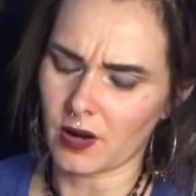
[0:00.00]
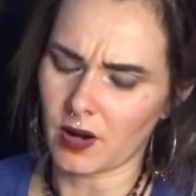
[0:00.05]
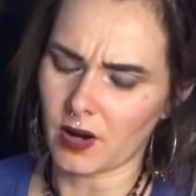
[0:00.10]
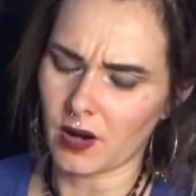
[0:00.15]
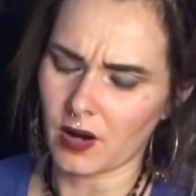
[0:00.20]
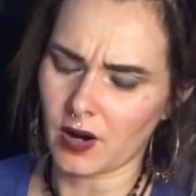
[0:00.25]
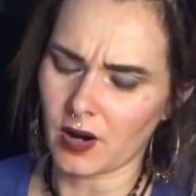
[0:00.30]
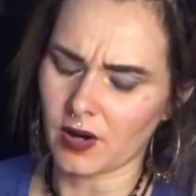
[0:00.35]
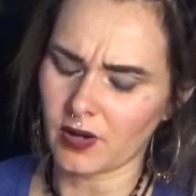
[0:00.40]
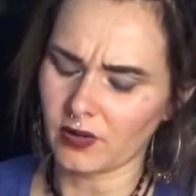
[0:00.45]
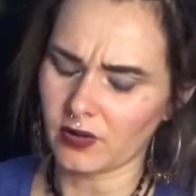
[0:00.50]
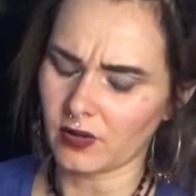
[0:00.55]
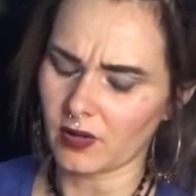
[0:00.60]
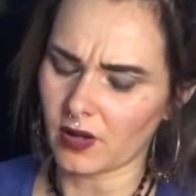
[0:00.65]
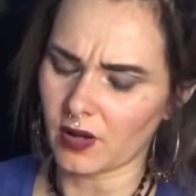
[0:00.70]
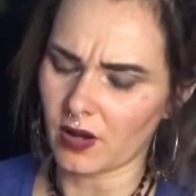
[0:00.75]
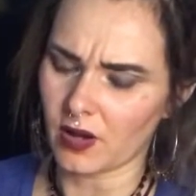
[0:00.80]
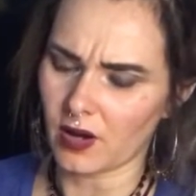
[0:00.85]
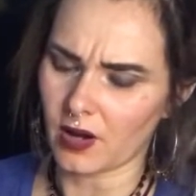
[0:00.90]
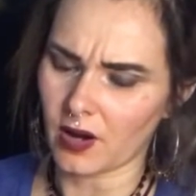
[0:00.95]
our
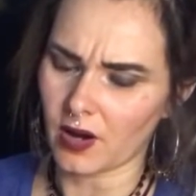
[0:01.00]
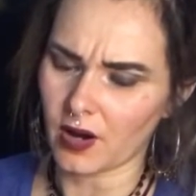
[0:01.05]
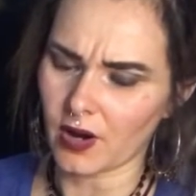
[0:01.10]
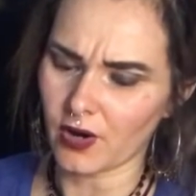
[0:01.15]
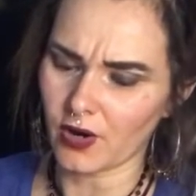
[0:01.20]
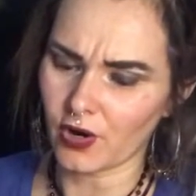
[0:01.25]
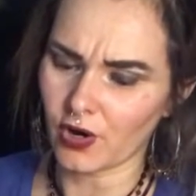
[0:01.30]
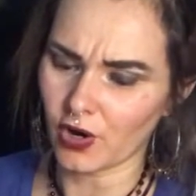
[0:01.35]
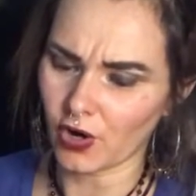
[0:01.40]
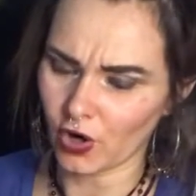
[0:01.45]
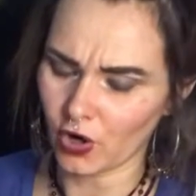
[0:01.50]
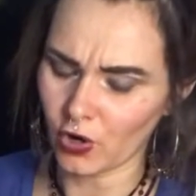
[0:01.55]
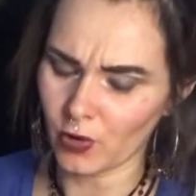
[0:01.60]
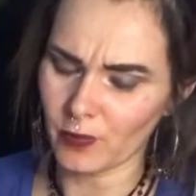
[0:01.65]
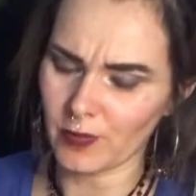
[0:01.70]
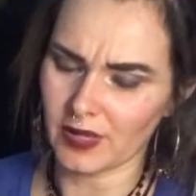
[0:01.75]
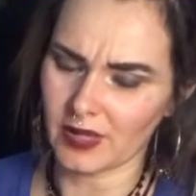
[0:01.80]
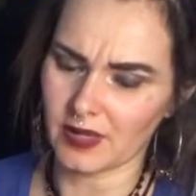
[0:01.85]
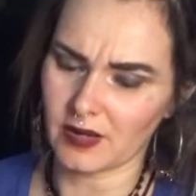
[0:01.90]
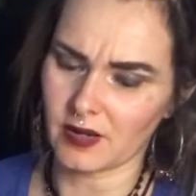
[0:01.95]

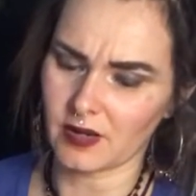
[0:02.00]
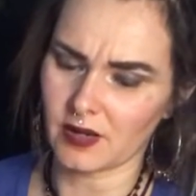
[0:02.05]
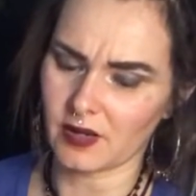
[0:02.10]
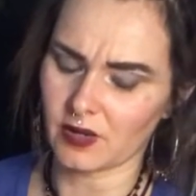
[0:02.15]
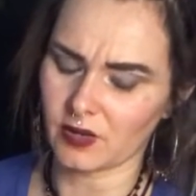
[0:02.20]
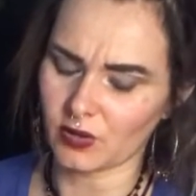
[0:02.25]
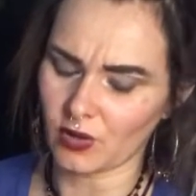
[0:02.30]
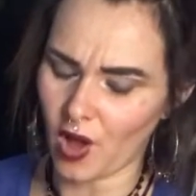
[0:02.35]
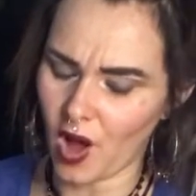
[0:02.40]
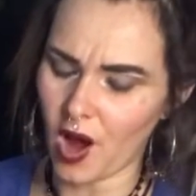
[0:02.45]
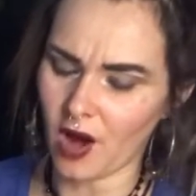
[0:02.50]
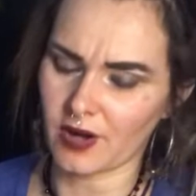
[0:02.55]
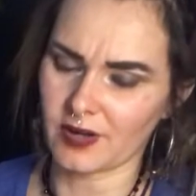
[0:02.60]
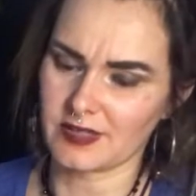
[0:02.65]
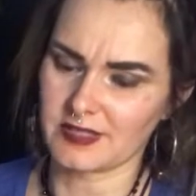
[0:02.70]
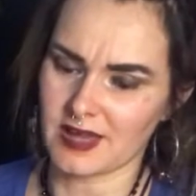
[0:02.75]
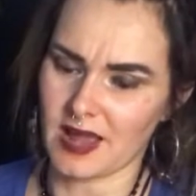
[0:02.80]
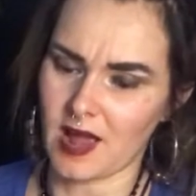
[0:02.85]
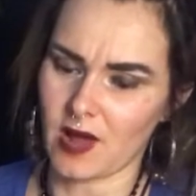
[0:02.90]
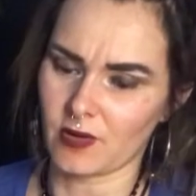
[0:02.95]
hermit
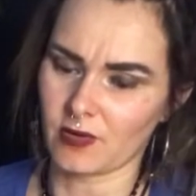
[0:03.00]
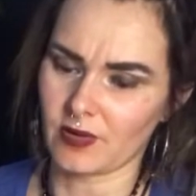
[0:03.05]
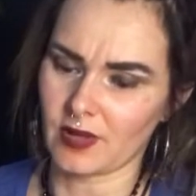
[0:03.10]
lockdown.